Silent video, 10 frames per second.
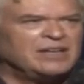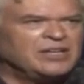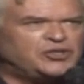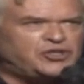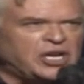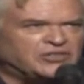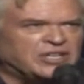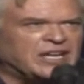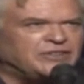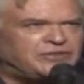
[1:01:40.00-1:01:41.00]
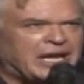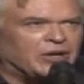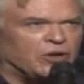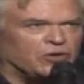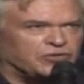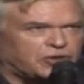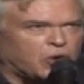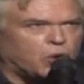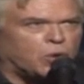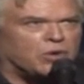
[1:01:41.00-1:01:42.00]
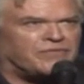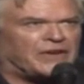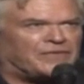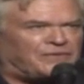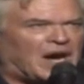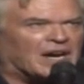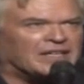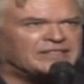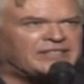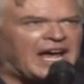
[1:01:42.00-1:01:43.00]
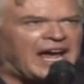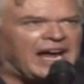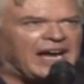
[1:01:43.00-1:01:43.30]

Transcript: She's in dental school, for fuck's sake.